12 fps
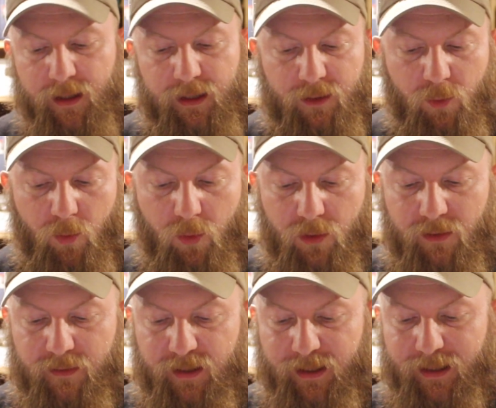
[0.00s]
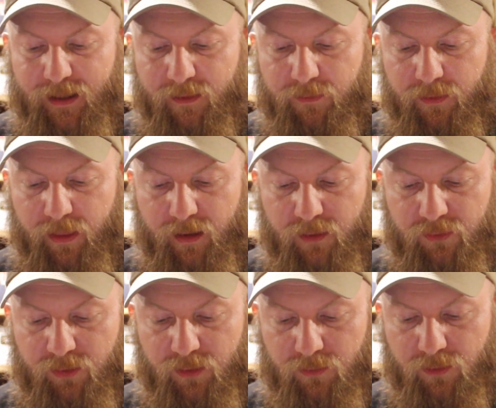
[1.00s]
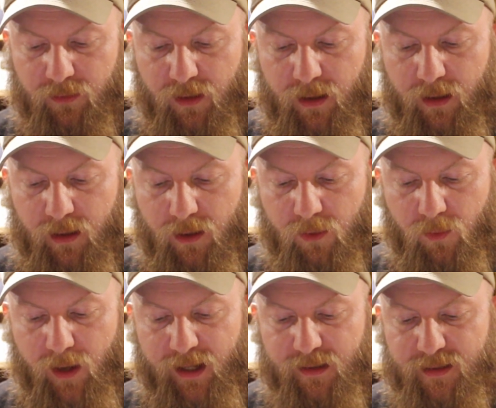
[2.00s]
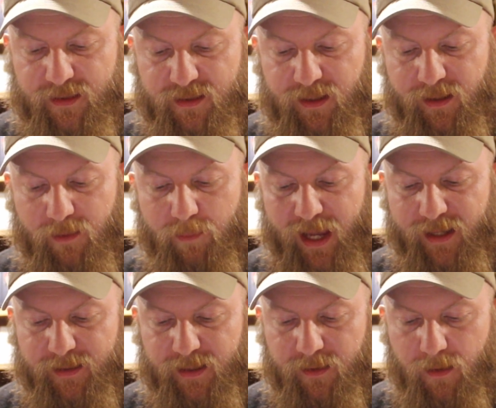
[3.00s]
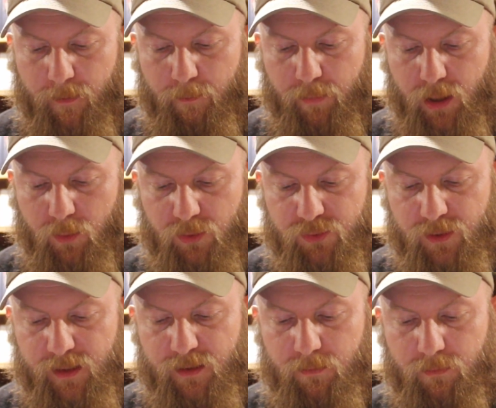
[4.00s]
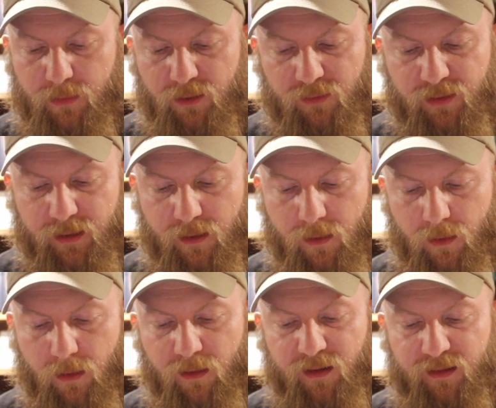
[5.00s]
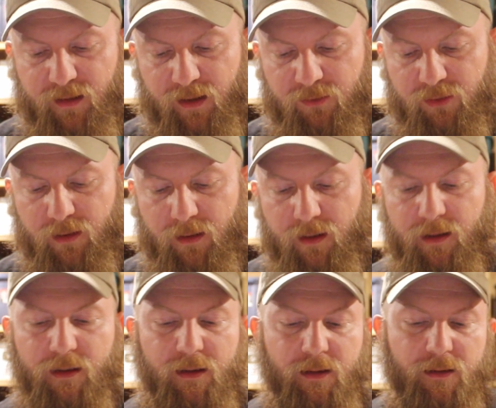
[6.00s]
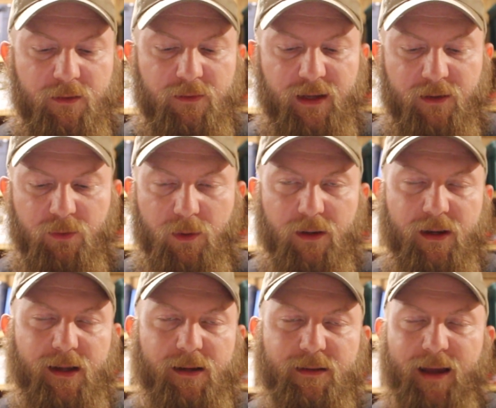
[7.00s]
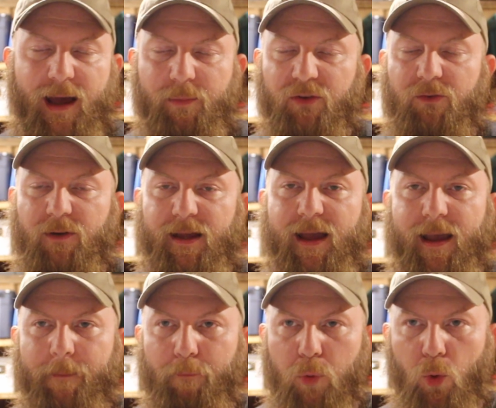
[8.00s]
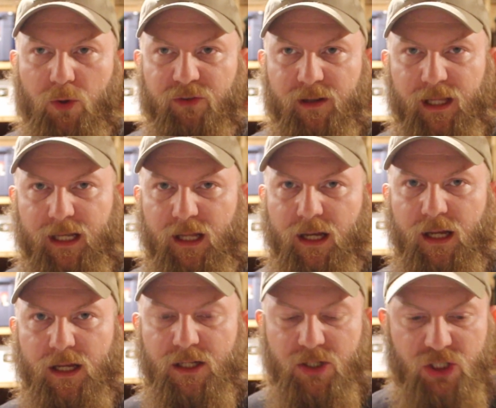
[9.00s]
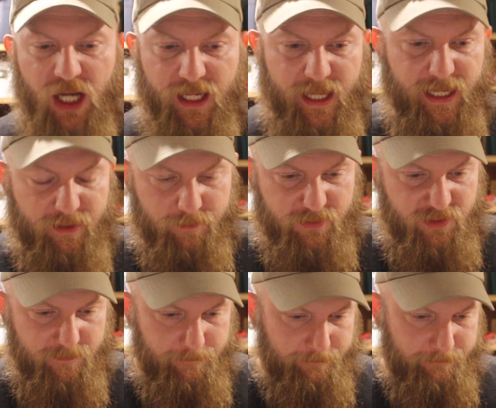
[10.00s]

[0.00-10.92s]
in order to give their children a right to study painting, poetry, music, architecture, Statuary, Tapestry, and Porcelain, John Adams.